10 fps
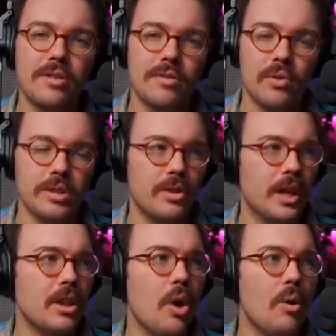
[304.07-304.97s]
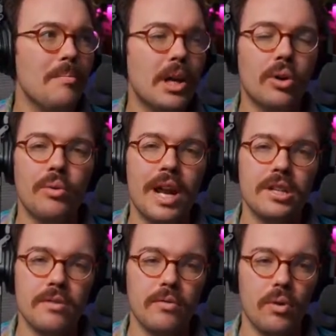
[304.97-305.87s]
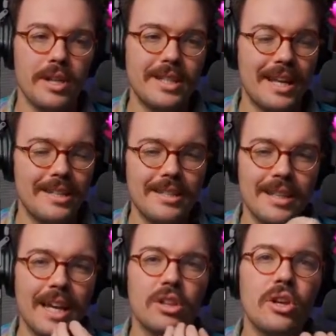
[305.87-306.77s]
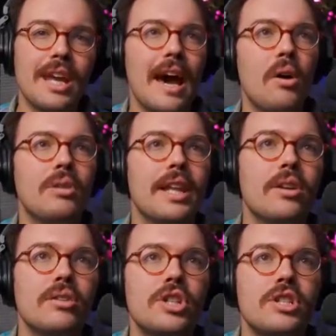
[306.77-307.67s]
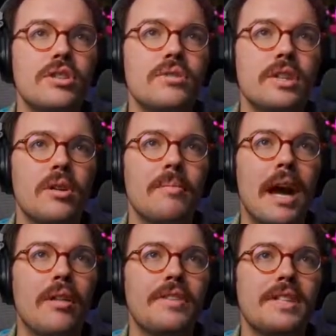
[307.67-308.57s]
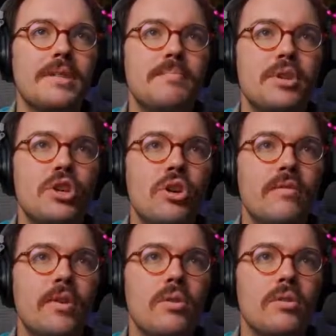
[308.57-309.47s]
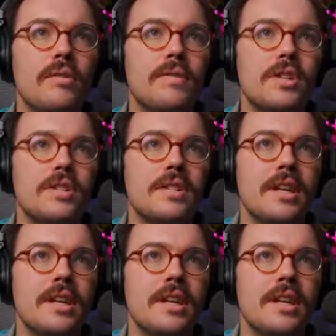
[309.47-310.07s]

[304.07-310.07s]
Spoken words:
of her voice, like lower middle range of her voice, and like look at how little she's using her mouth. This is pure vocal efficiency.